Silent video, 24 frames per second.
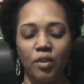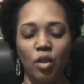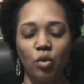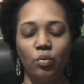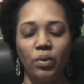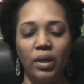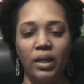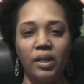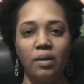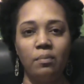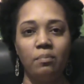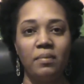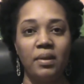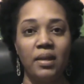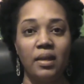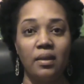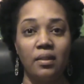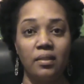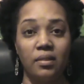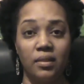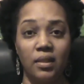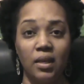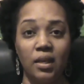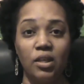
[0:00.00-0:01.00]

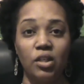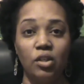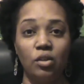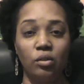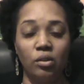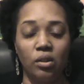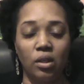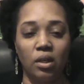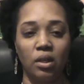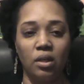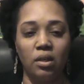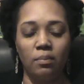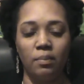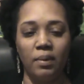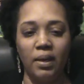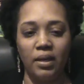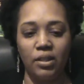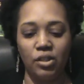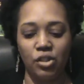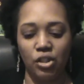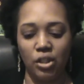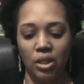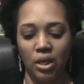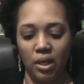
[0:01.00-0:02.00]
recommend that you learn
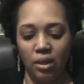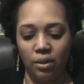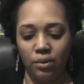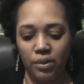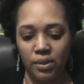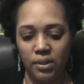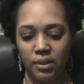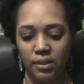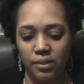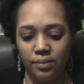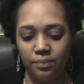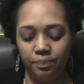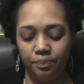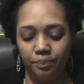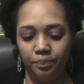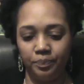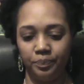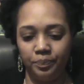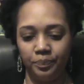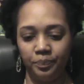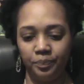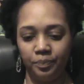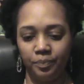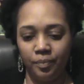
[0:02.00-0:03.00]
about chakras.
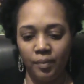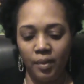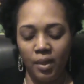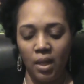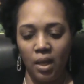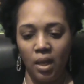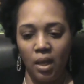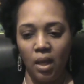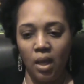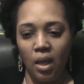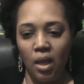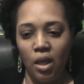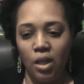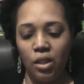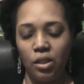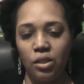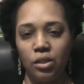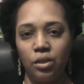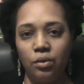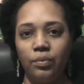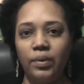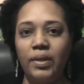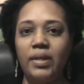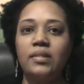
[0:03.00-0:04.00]

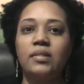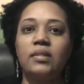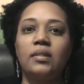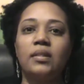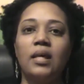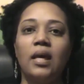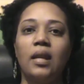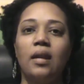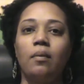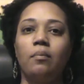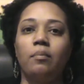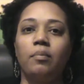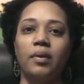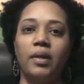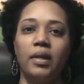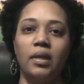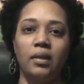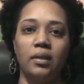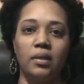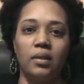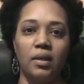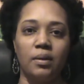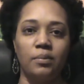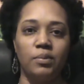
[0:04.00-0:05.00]
The reason that I'm
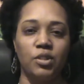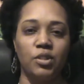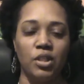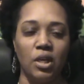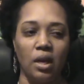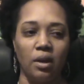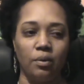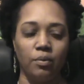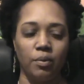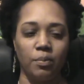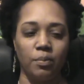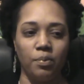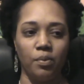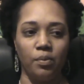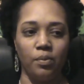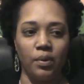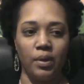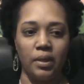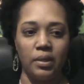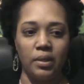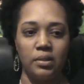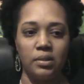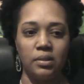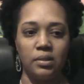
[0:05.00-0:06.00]
bringing up chakra
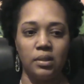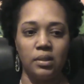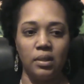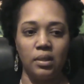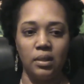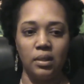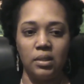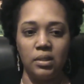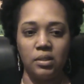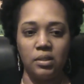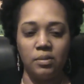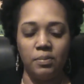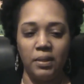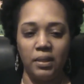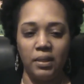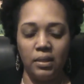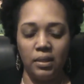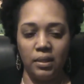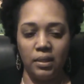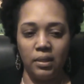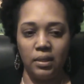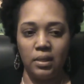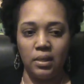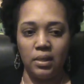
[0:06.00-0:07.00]
points is
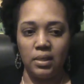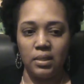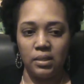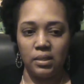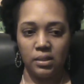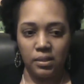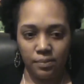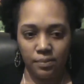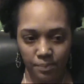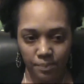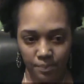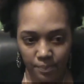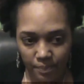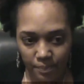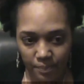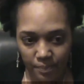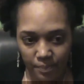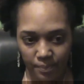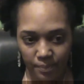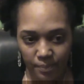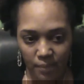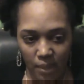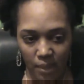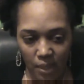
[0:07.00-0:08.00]
because
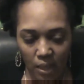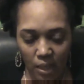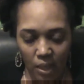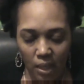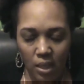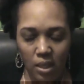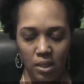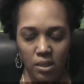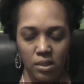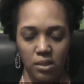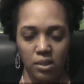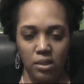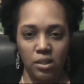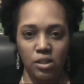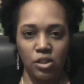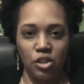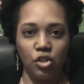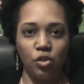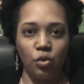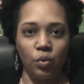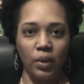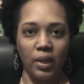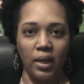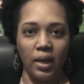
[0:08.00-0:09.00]
since
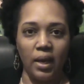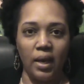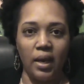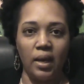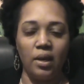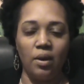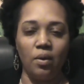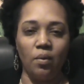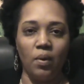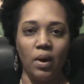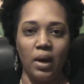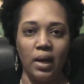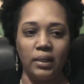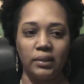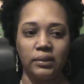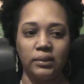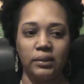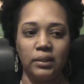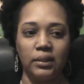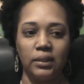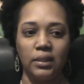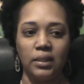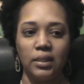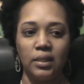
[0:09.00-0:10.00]
doing
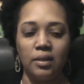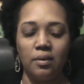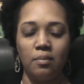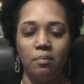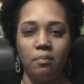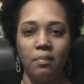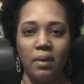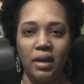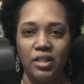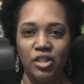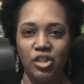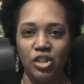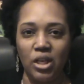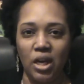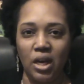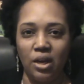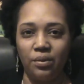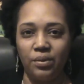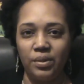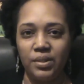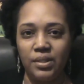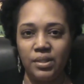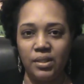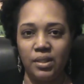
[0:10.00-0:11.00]
ayahuasca, my
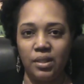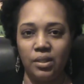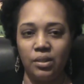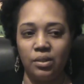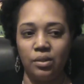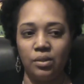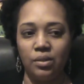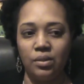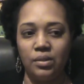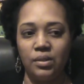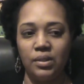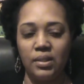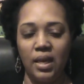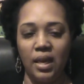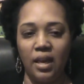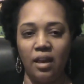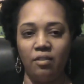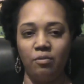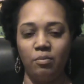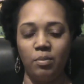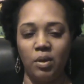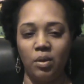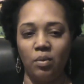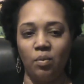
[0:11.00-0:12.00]
chakra centers
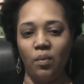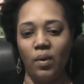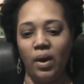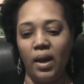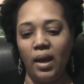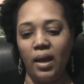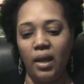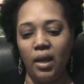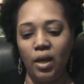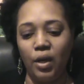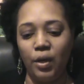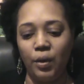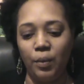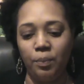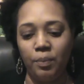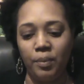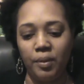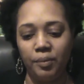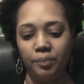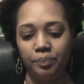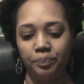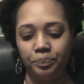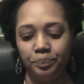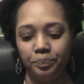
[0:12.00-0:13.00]
have been wide
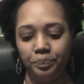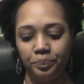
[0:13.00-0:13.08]
open.